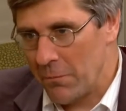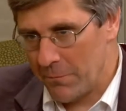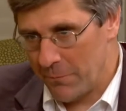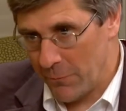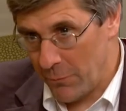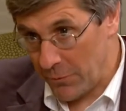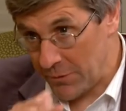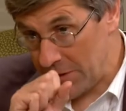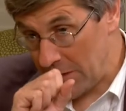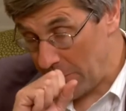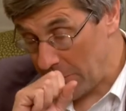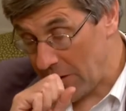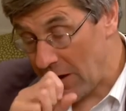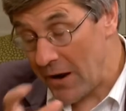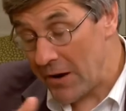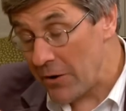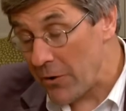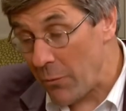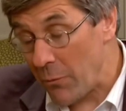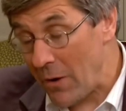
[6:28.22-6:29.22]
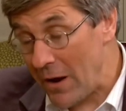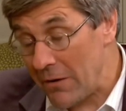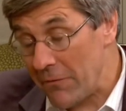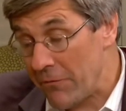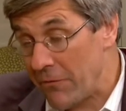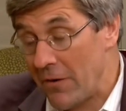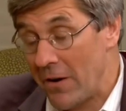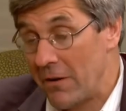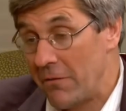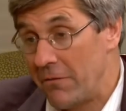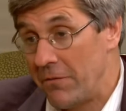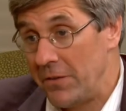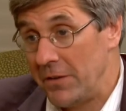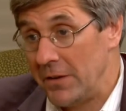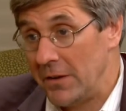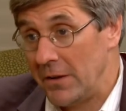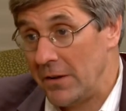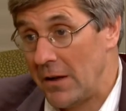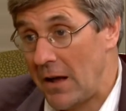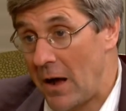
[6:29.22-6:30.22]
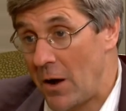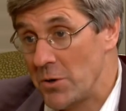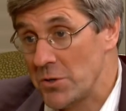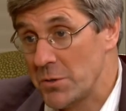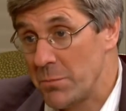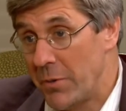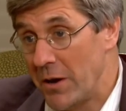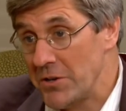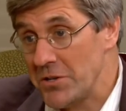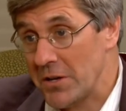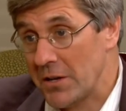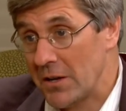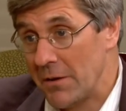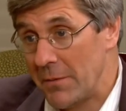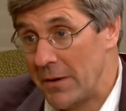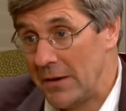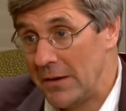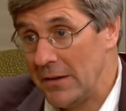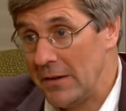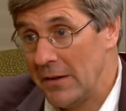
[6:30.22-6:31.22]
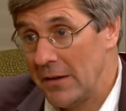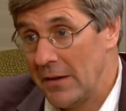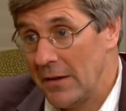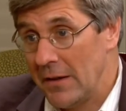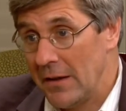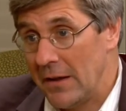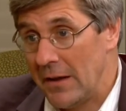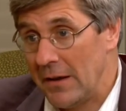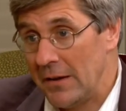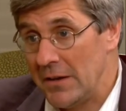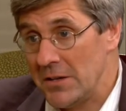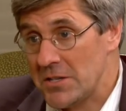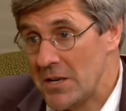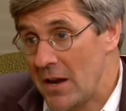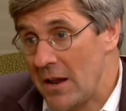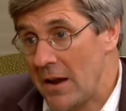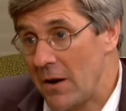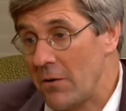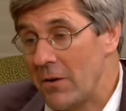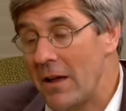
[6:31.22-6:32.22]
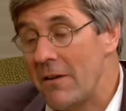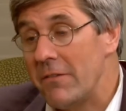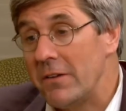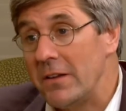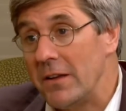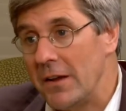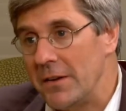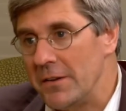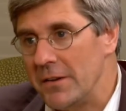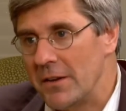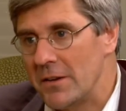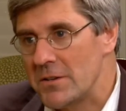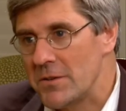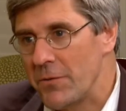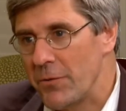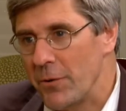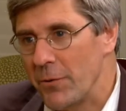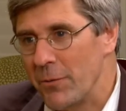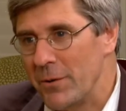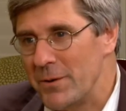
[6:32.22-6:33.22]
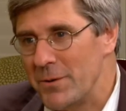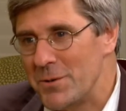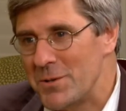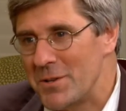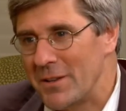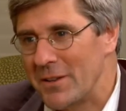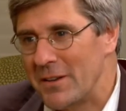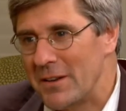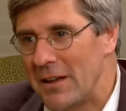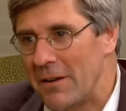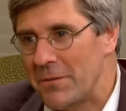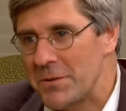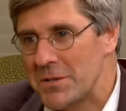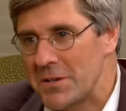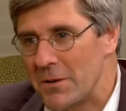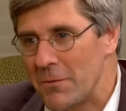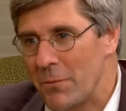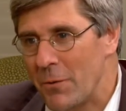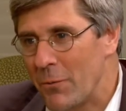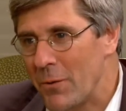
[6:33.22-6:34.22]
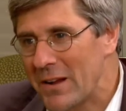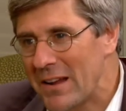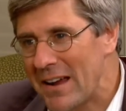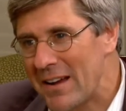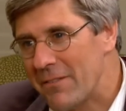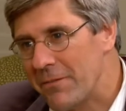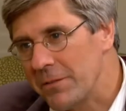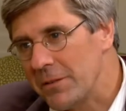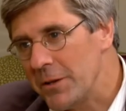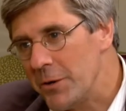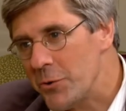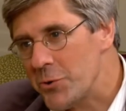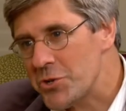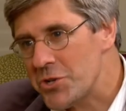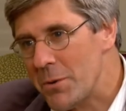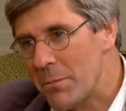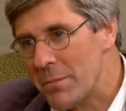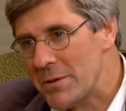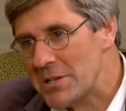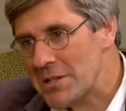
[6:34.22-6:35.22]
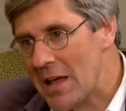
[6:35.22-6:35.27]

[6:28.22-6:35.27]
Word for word: where Tim Geithner went in front of the House Budget Committee and he said, I don't have any ideas for reducing the deficit. Well, what kind of leadership is